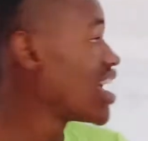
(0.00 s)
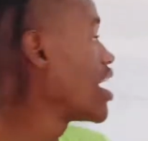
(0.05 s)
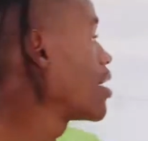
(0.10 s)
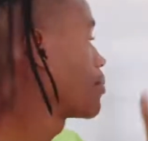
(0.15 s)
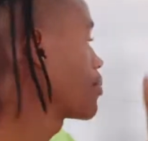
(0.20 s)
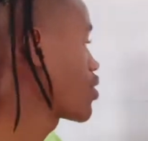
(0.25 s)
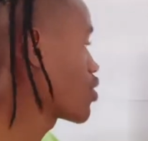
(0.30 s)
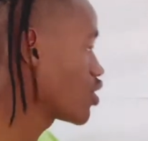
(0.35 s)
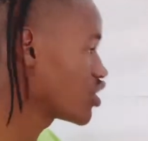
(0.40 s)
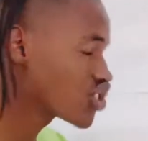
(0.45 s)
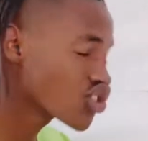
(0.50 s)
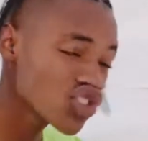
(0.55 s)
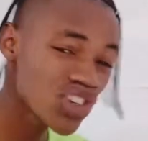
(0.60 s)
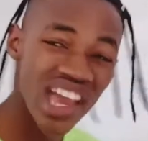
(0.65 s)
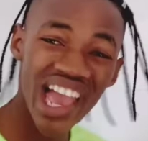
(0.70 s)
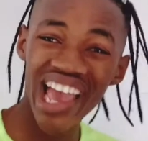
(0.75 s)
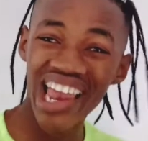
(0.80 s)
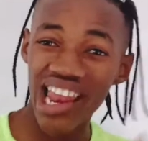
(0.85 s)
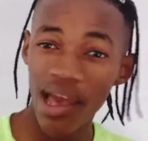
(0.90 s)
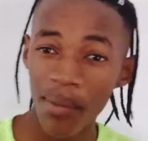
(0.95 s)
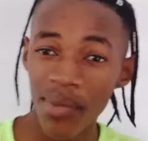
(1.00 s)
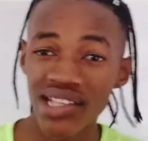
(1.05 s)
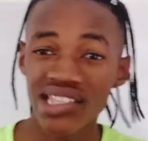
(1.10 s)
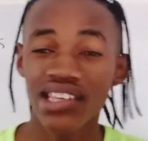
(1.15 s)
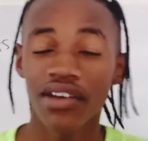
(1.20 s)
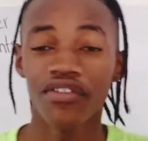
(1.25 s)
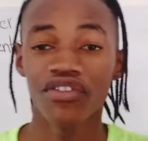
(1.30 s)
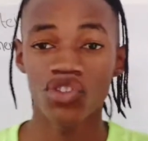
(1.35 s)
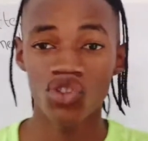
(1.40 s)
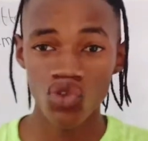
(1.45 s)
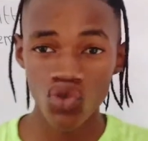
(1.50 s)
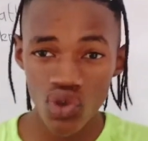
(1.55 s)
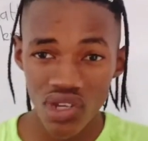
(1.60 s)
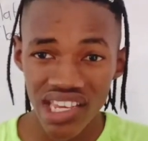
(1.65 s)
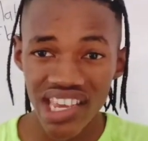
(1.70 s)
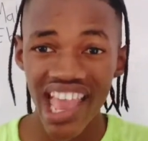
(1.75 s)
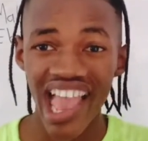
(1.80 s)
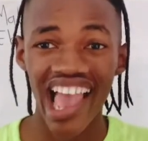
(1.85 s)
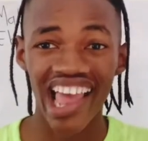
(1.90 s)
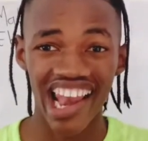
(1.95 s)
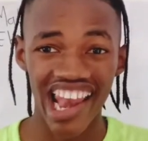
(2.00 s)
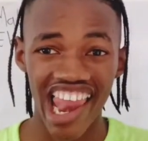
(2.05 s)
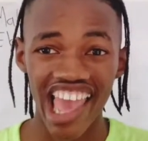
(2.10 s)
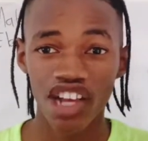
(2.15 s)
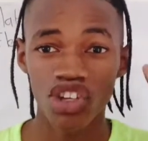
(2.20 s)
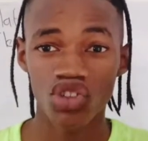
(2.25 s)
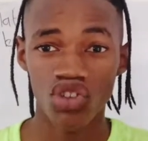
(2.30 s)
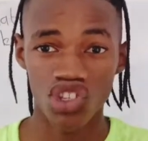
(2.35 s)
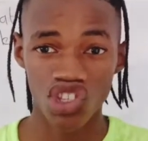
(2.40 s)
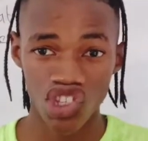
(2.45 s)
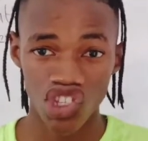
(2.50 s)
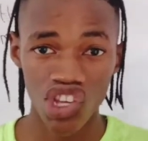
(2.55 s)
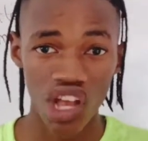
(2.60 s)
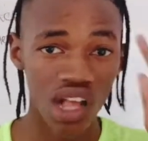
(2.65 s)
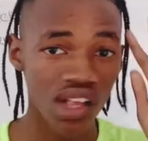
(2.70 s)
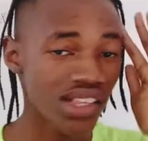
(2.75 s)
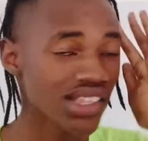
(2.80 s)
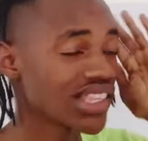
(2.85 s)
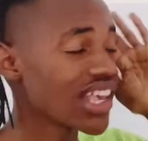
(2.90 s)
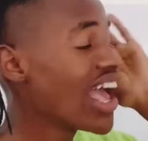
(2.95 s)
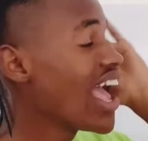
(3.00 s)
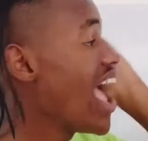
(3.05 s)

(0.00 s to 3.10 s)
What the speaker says: Period 3 elements have 3 electron shells.